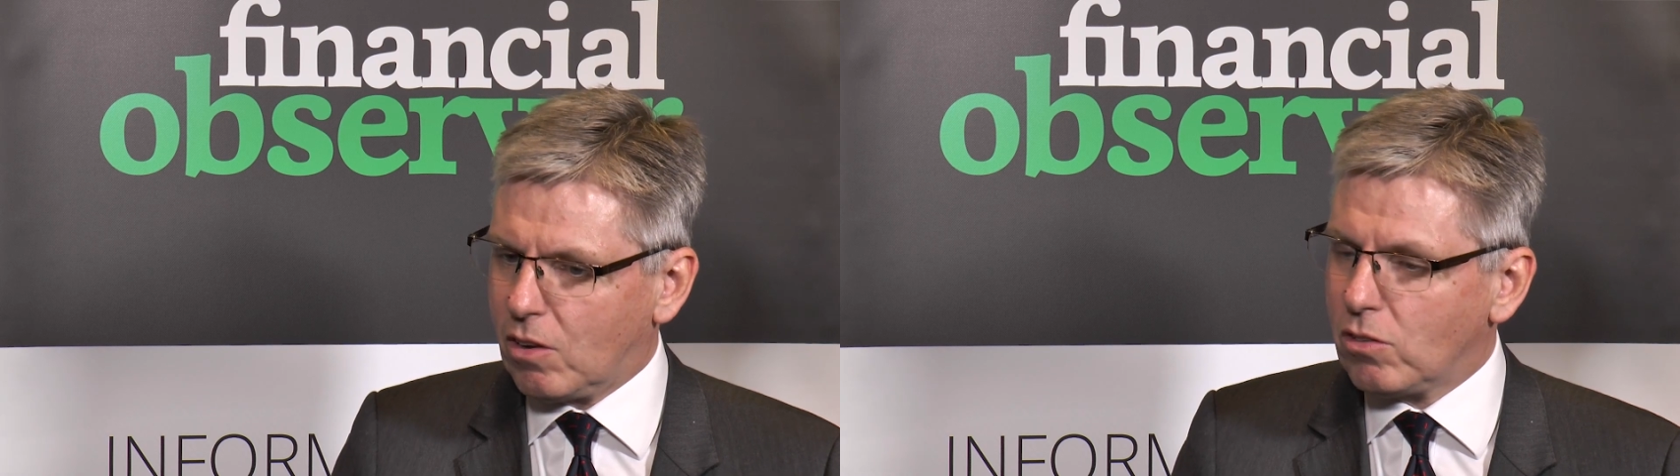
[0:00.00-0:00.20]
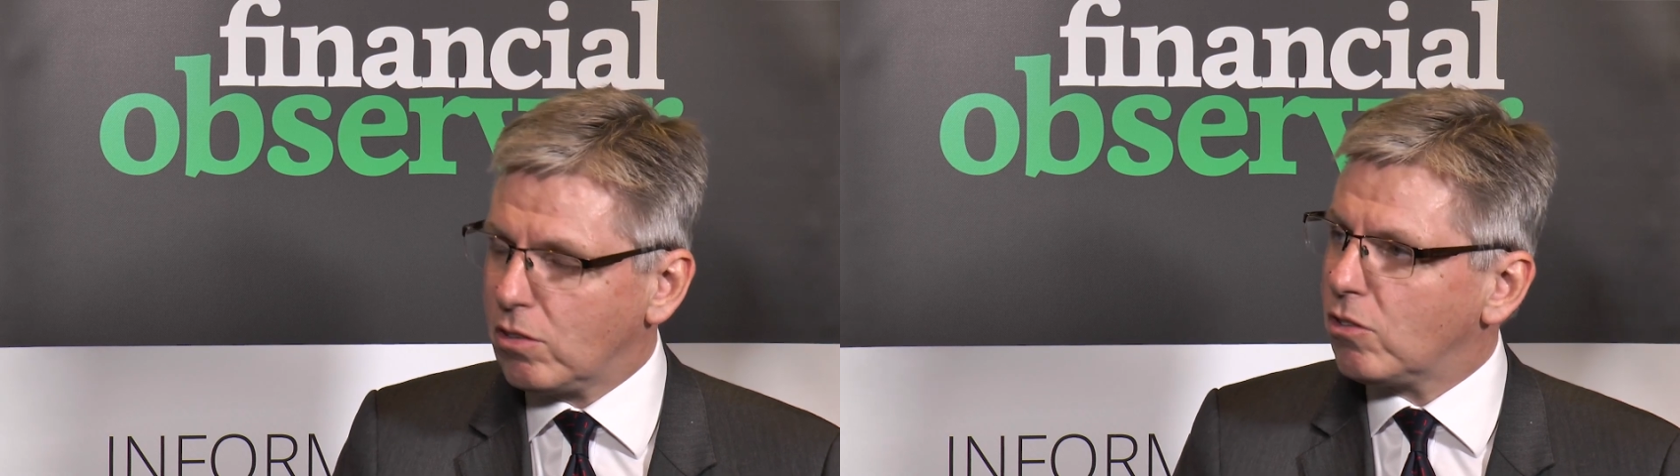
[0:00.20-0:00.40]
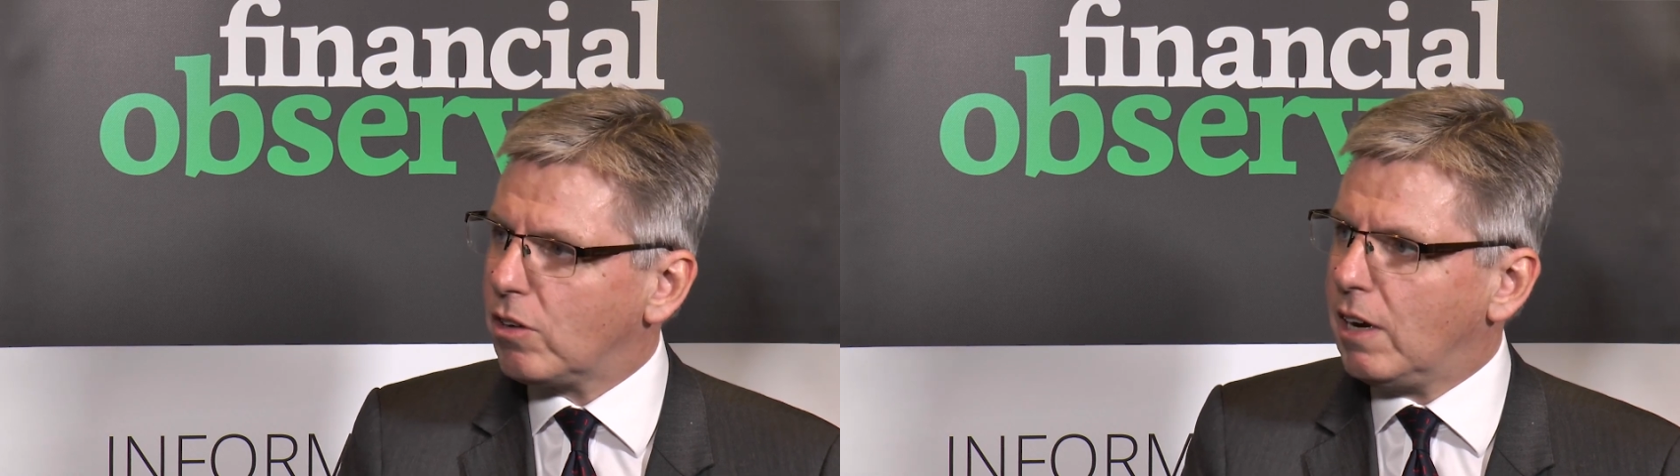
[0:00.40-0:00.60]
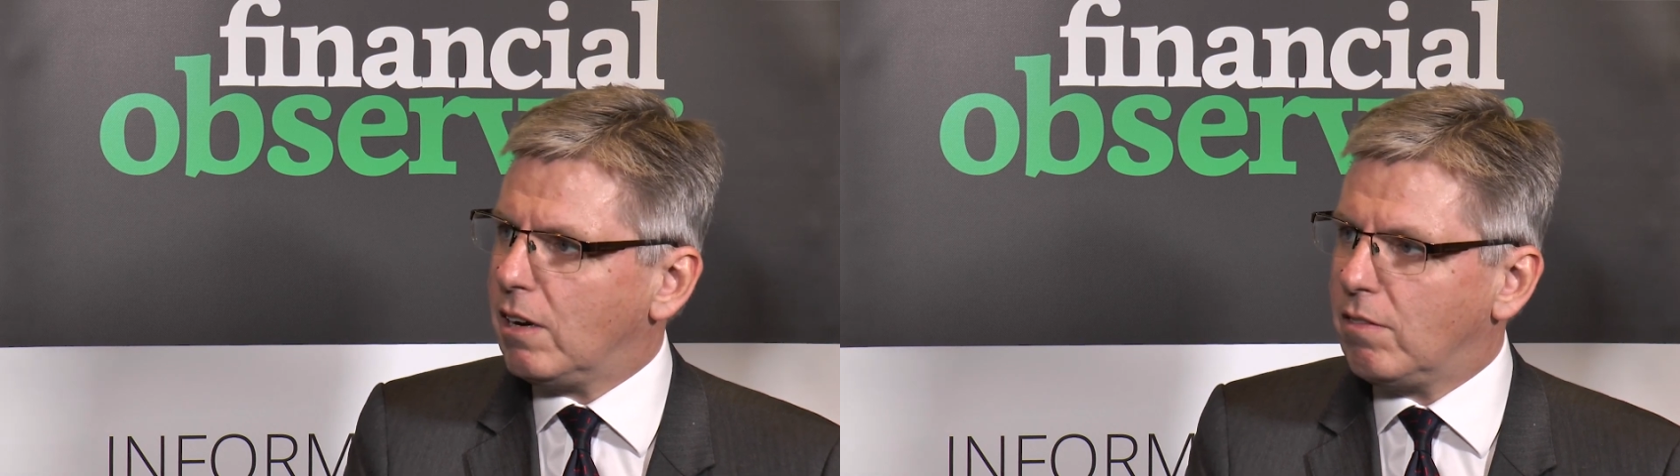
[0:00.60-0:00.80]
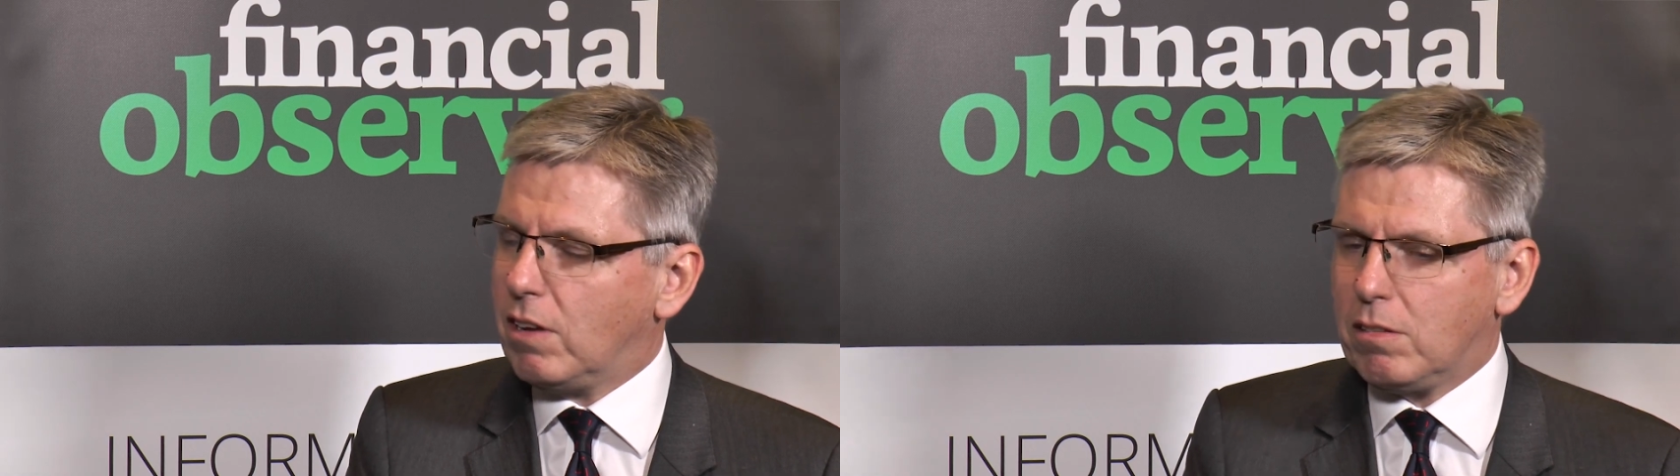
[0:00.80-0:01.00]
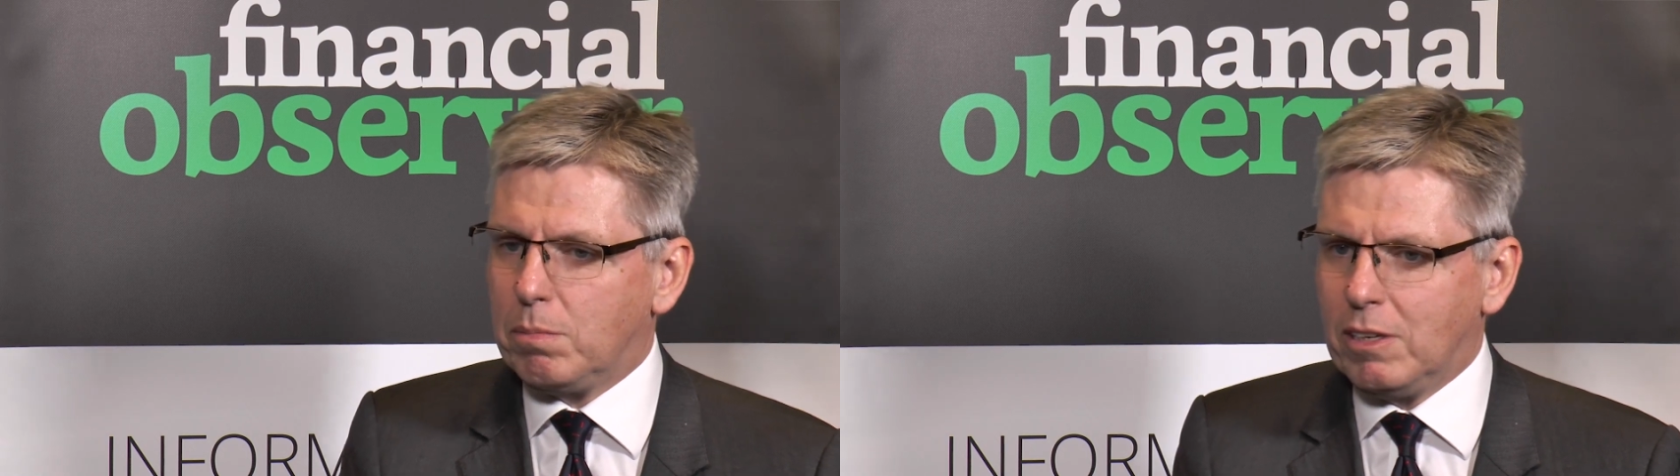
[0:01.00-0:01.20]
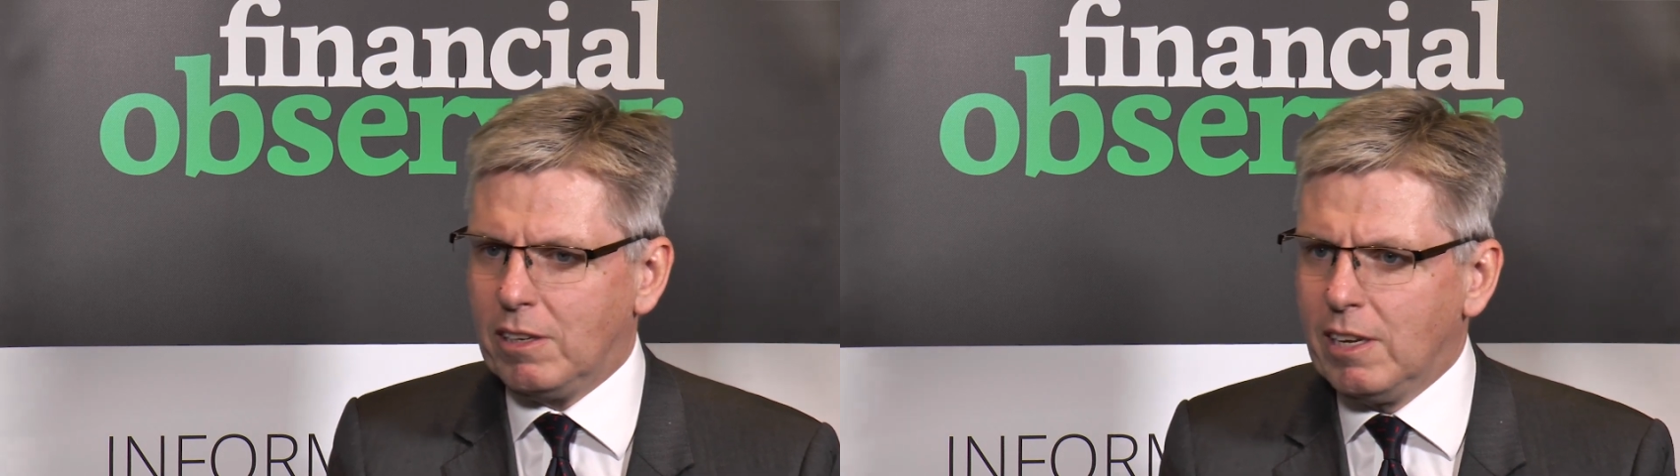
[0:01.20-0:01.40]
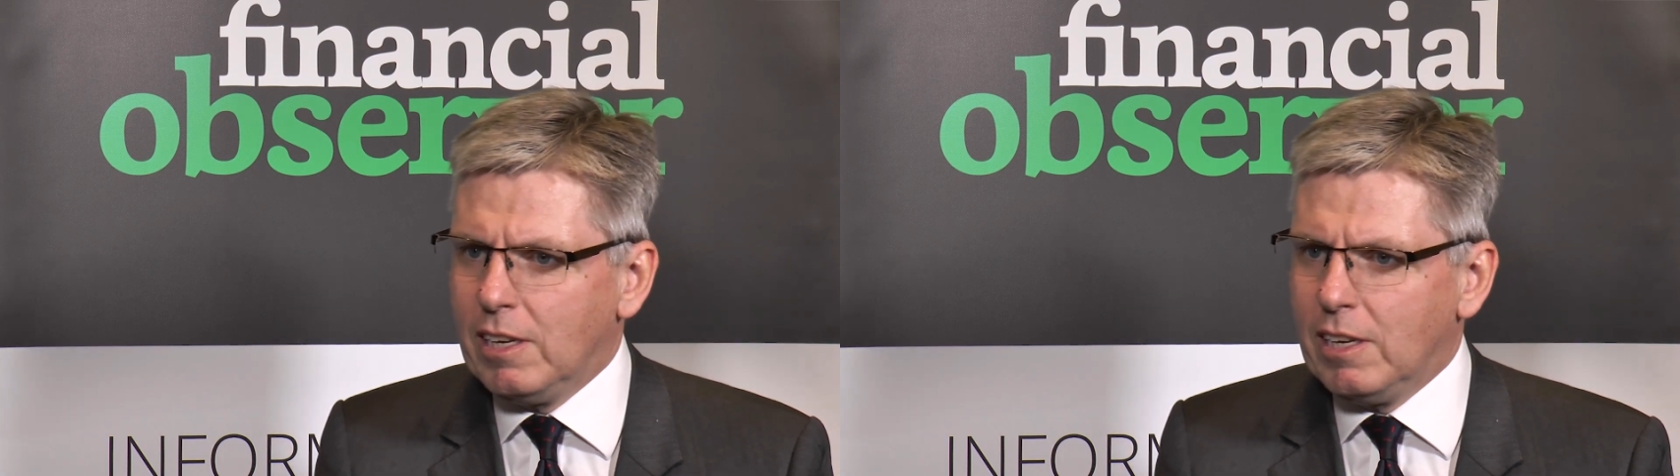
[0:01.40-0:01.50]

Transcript: concentrated investment